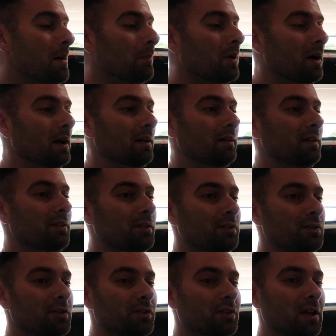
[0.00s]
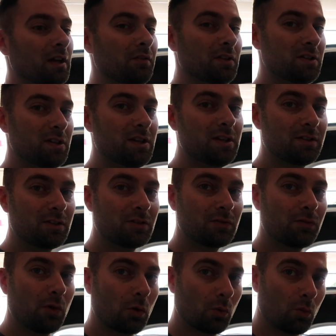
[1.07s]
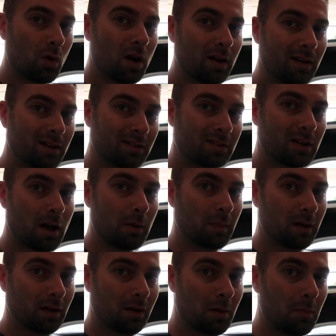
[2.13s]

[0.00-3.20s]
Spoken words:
but this is just kind of a teaser for what is coming.